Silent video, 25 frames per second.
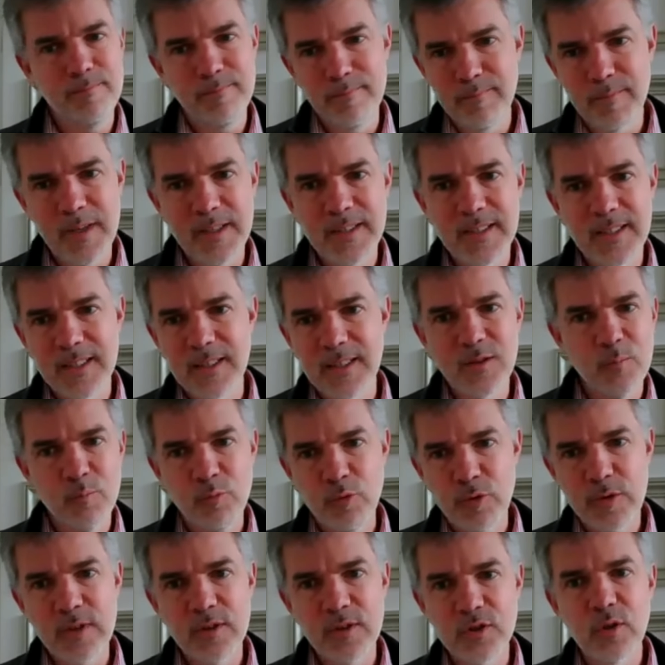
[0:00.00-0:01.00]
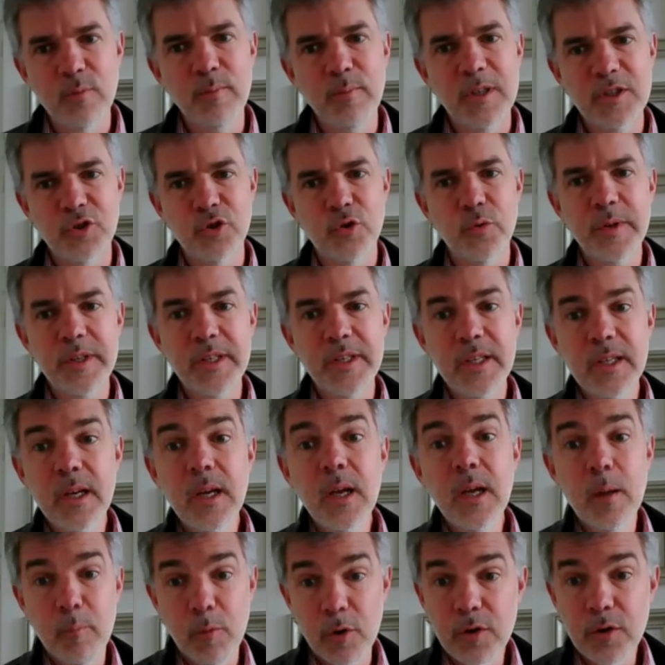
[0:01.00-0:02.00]
basically the presidential majority,
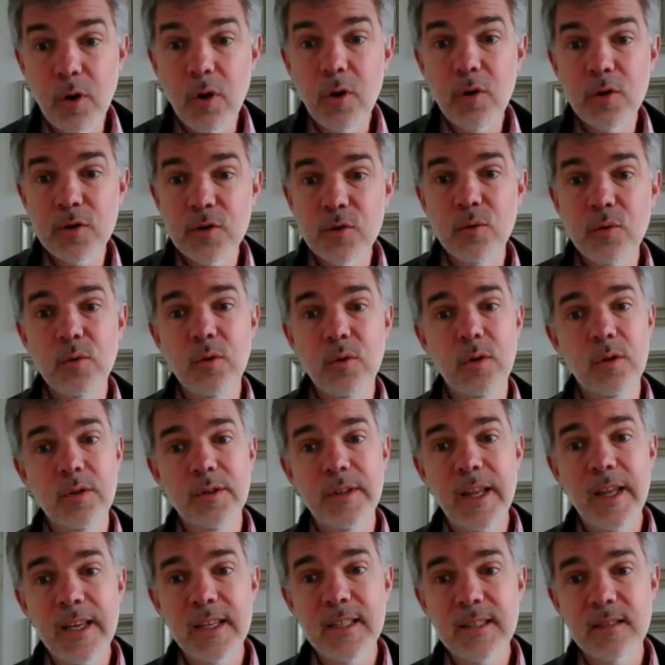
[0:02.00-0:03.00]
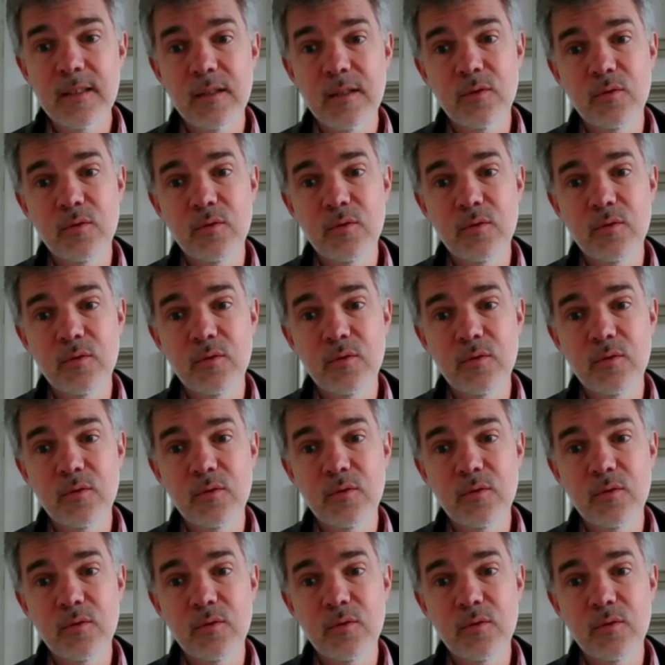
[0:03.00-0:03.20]
but also next